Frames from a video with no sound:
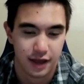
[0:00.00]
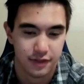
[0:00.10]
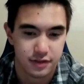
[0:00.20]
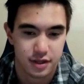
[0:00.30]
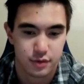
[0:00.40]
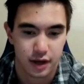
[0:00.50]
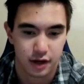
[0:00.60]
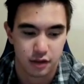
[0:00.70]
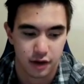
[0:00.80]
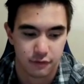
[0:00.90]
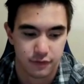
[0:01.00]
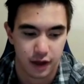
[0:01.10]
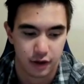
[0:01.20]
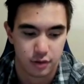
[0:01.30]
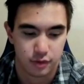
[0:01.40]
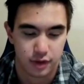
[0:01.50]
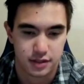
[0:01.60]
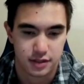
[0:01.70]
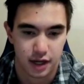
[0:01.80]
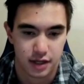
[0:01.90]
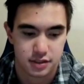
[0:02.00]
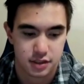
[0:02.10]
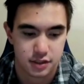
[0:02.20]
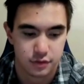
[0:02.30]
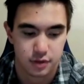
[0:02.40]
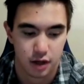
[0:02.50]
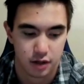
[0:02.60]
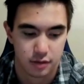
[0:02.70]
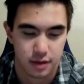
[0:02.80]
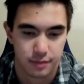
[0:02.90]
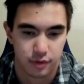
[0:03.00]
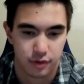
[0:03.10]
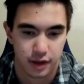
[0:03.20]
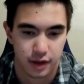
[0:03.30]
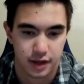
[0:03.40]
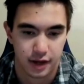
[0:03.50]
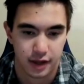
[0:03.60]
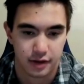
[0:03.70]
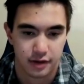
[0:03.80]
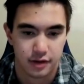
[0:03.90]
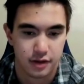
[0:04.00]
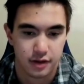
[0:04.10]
I think that you get a lot of valuable insights just from talking to people and getting